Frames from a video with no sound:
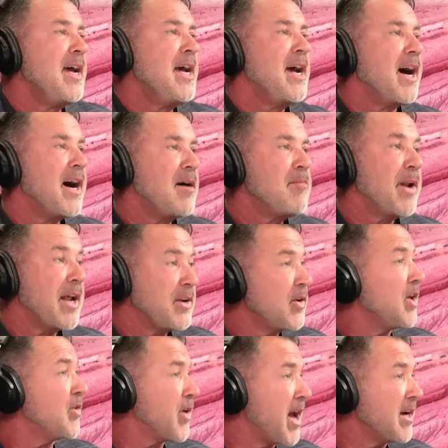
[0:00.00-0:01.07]
But I do
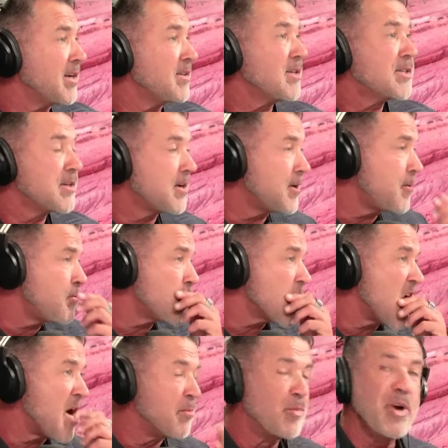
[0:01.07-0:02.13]
get dragged on the show.
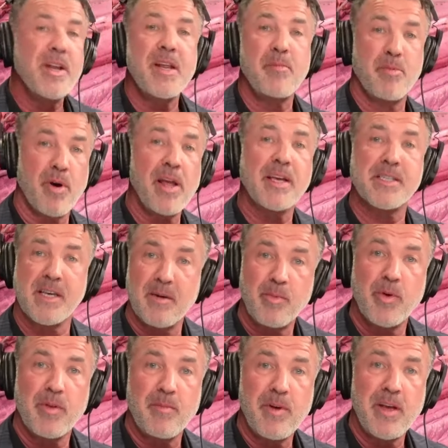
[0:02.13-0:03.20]
Brittany breaks
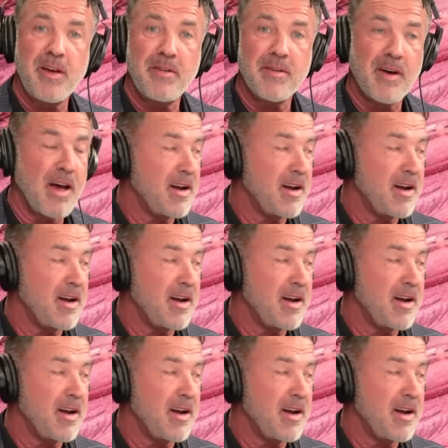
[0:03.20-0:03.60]
up with me.